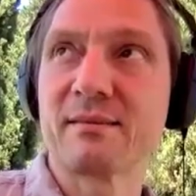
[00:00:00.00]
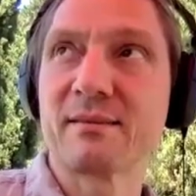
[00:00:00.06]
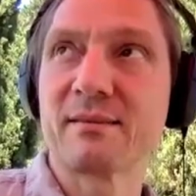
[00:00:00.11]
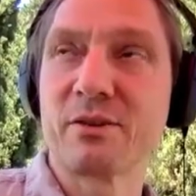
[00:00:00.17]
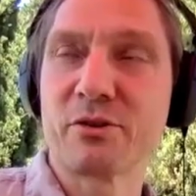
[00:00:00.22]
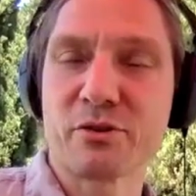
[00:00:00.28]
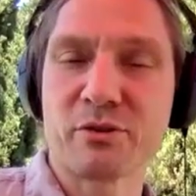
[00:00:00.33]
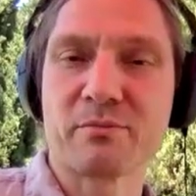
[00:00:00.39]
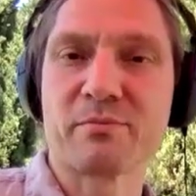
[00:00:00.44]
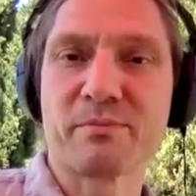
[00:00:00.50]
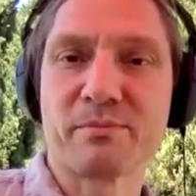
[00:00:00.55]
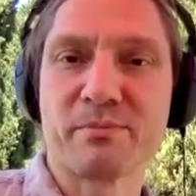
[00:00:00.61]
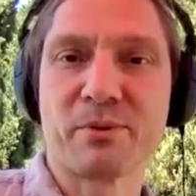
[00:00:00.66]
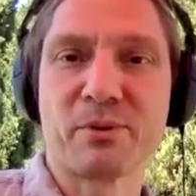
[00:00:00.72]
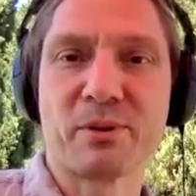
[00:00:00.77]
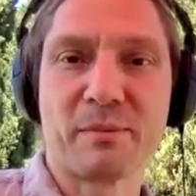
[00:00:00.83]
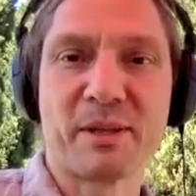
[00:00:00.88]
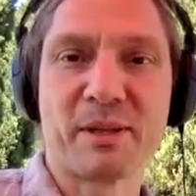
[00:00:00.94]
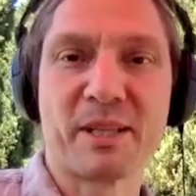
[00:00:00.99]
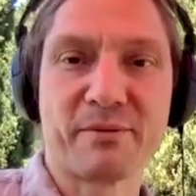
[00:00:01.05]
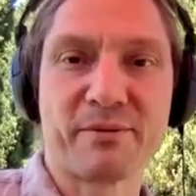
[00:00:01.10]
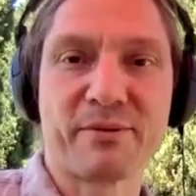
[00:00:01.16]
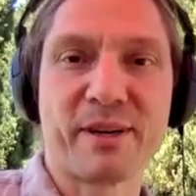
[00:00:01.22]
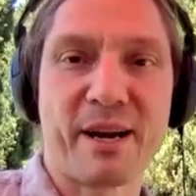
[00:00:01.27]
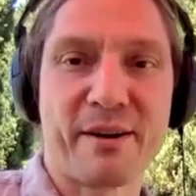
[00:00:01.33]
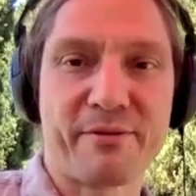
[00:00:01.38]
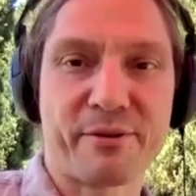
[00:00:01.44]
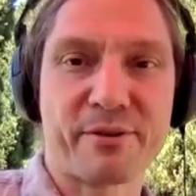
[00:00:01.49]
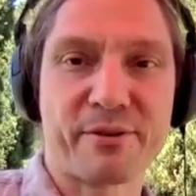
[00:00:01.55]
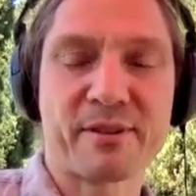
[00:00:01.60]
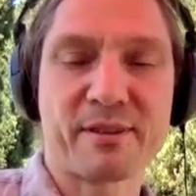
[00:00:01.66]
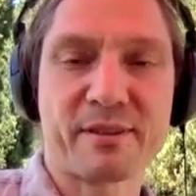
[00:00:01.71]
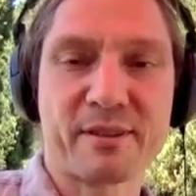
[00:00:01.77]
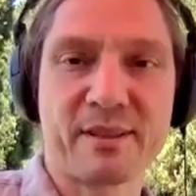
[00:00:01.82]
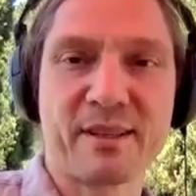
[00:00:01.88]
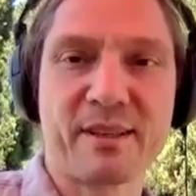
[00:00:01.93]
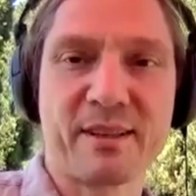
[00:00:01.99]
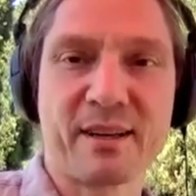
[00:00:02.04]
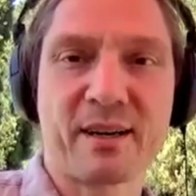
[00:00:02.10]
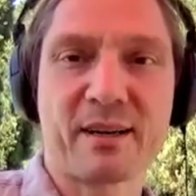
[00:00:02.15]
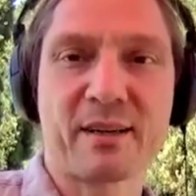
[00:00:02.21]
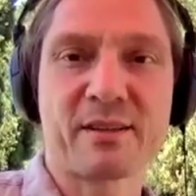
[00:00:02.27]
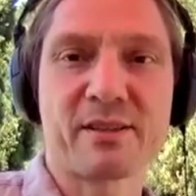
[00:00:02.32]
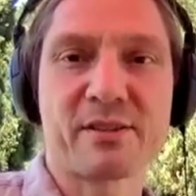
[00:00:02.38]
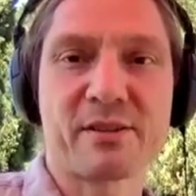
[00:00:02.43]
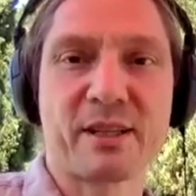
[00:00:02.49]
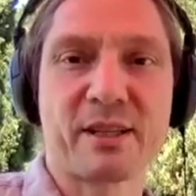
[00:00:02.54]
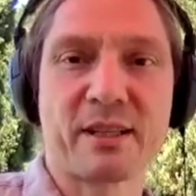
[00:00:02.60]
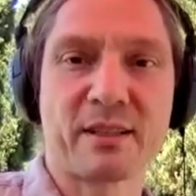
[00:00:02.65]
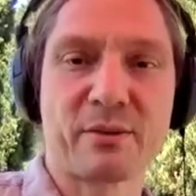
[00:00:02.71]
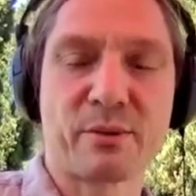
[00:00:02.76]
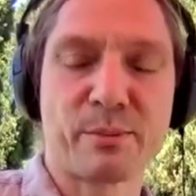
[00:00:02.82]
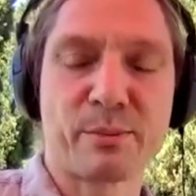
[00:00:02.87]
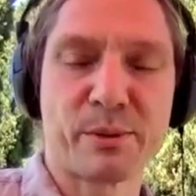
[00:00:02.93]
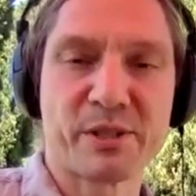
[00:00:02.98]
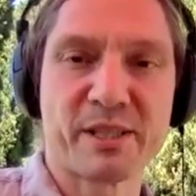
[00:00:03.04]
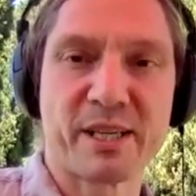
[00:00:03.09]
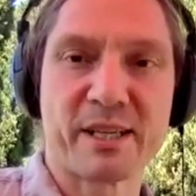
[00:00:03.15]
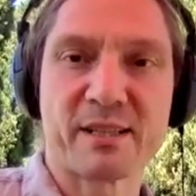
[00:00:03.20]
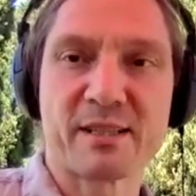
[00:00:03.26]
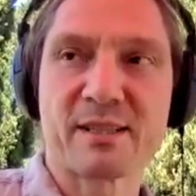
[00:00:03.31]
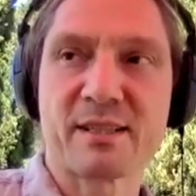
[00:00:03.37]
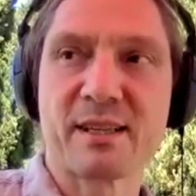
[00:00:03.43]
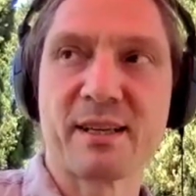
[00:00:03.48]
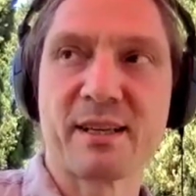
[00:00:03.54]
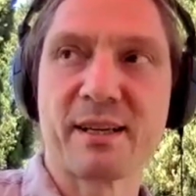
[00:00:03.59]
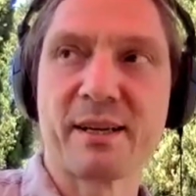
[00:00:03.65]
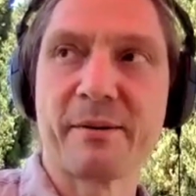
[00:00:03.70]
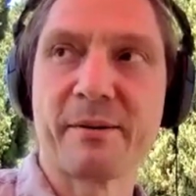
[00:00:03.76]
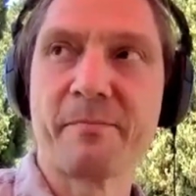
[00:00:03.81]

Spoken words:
you should put a bit of effort in there so that it represents the